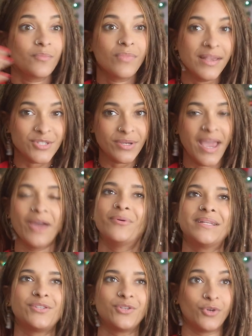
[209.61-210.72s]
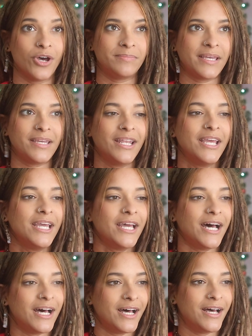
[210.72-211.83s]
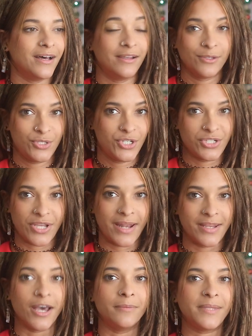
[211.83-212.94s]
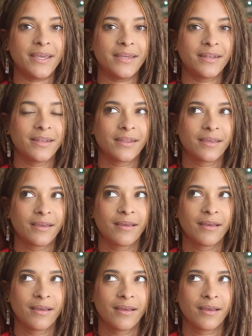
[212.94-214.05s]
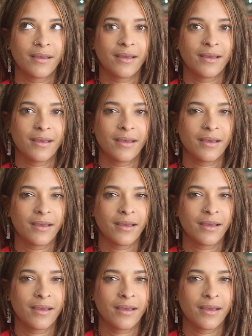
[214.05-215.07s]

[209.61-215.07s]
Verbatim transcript: so yeah i wanted to do an update uh, a little chit chatty update here's your reminder